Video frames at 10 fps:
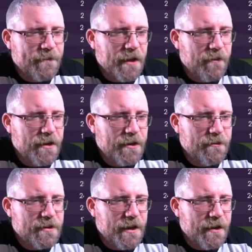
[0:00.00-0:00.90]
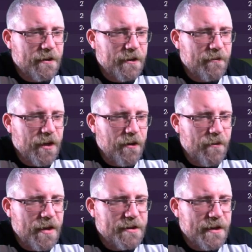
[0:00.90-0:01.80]
and we do tackle him.
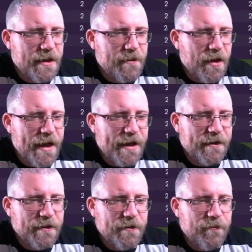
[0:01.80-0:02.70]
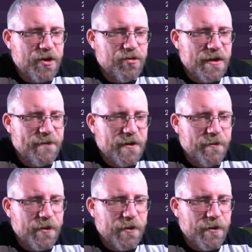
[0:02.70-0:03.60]
Gomez there, but Hanlon retrieves the
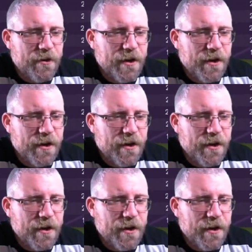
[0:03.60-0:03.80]
ball,